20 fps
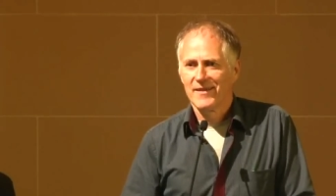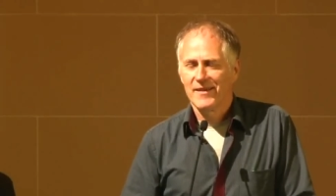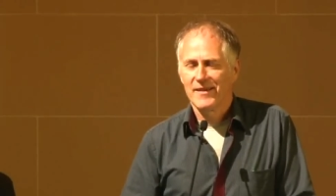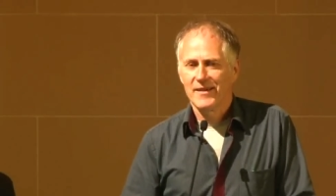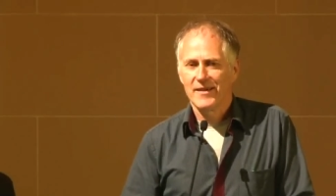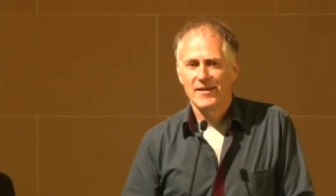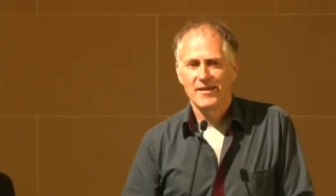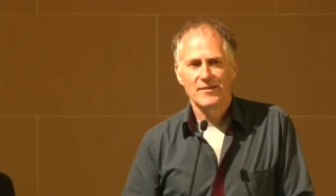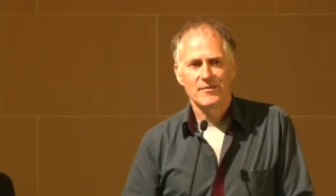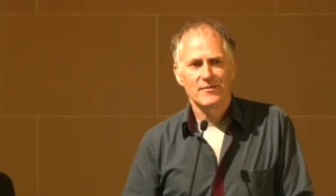
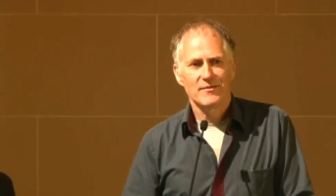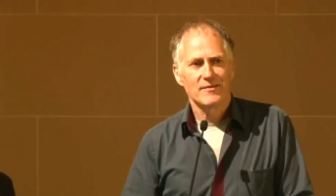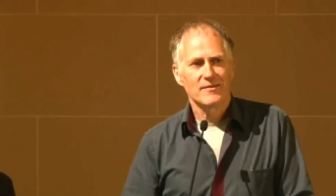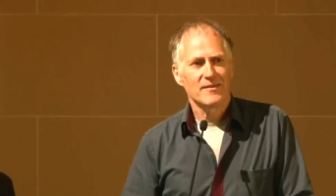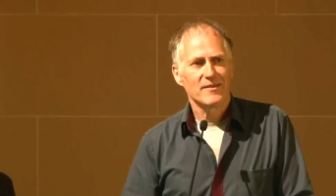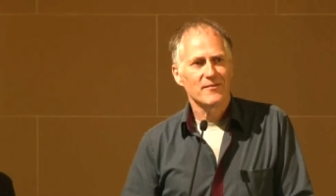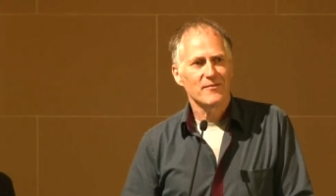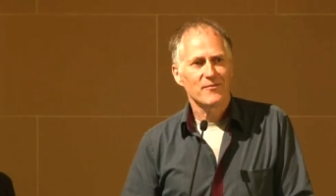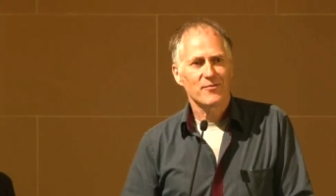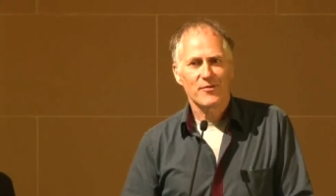And
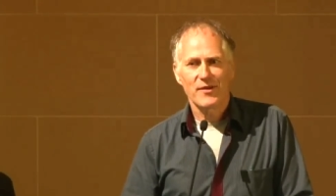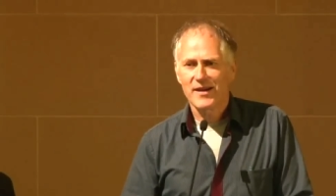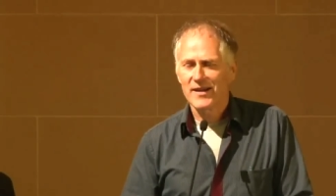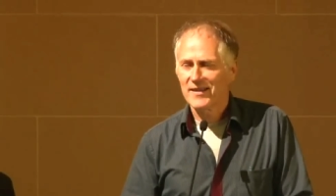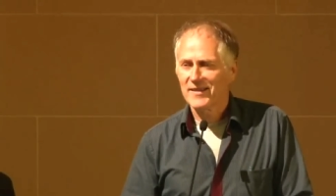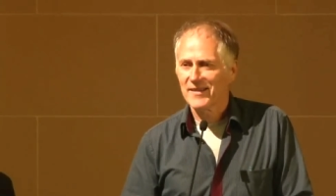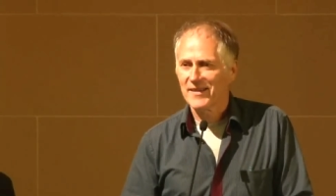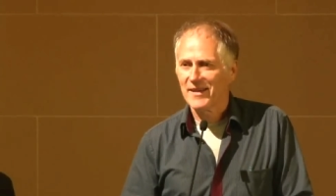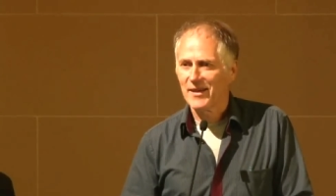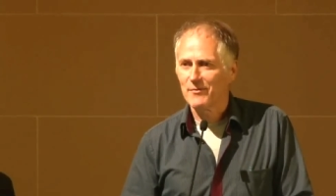
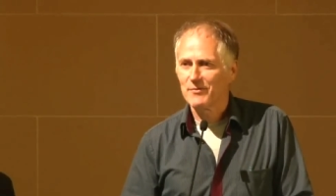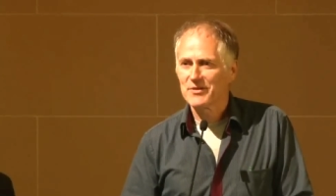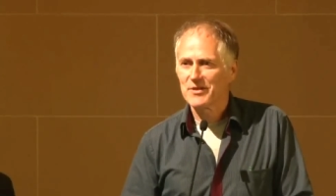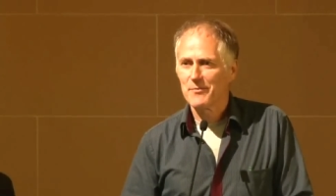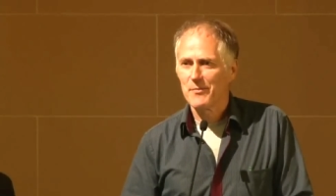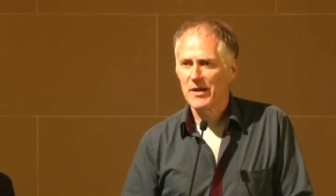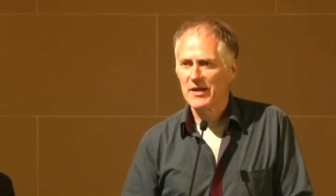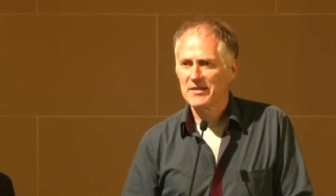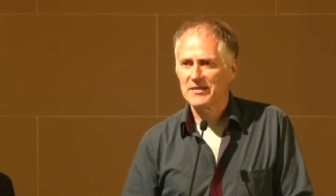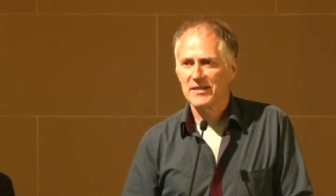frankly, it was
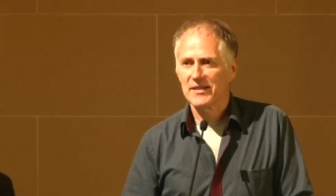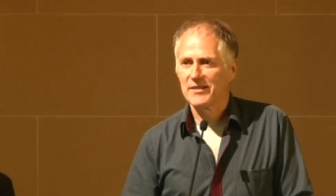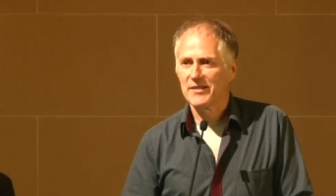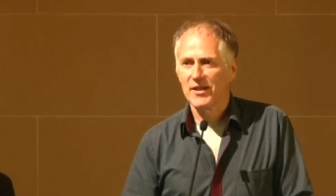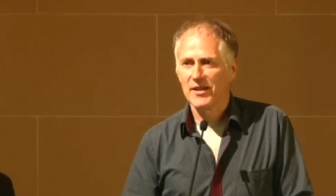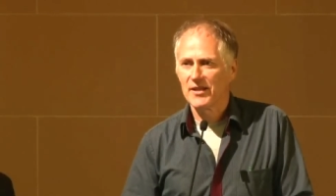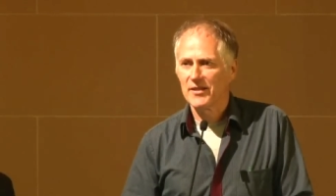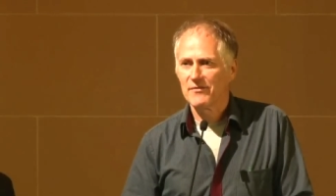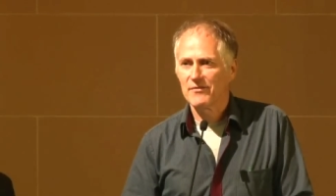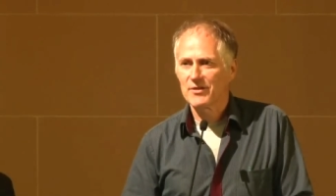amazing.
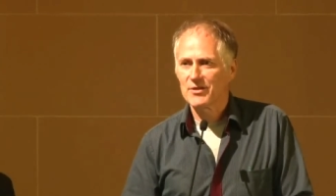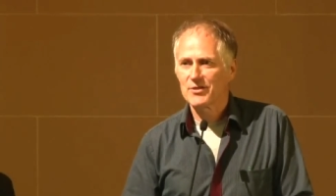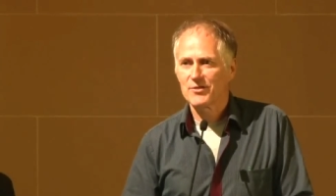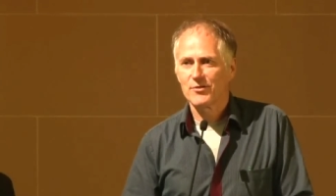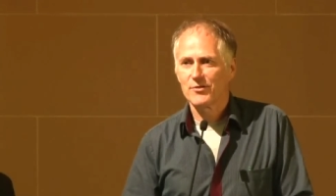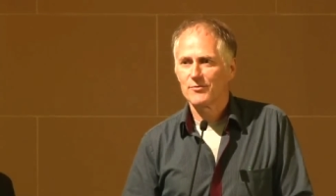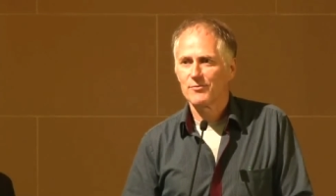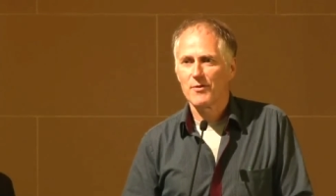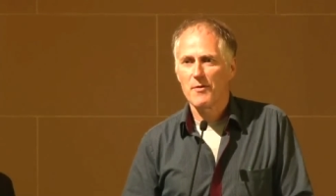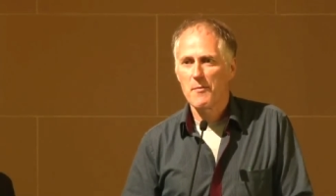None of us
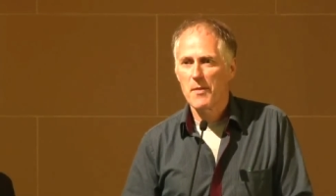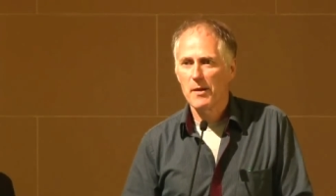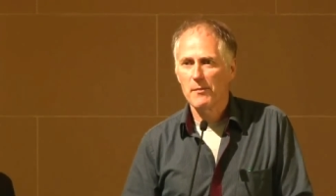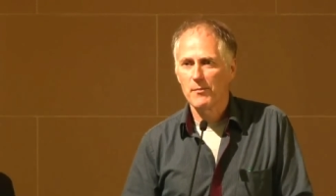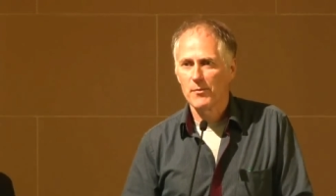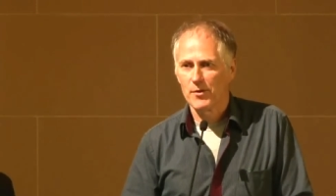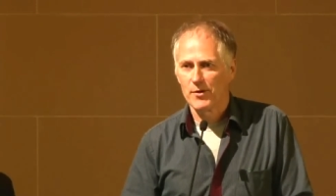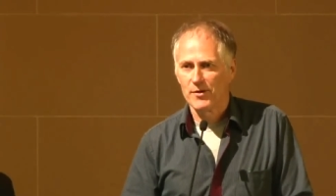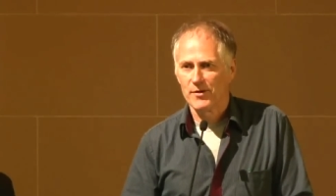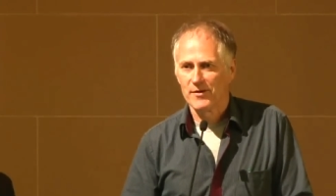could
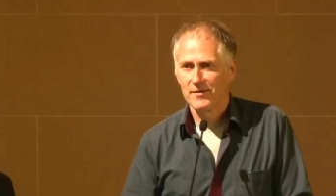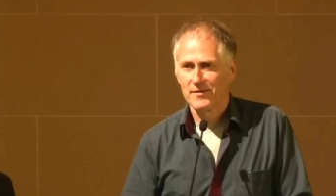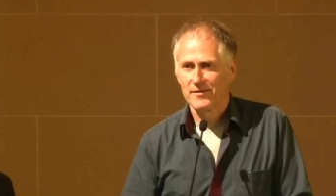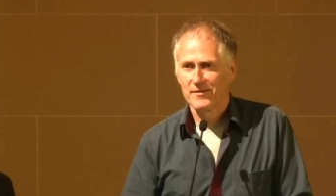remember.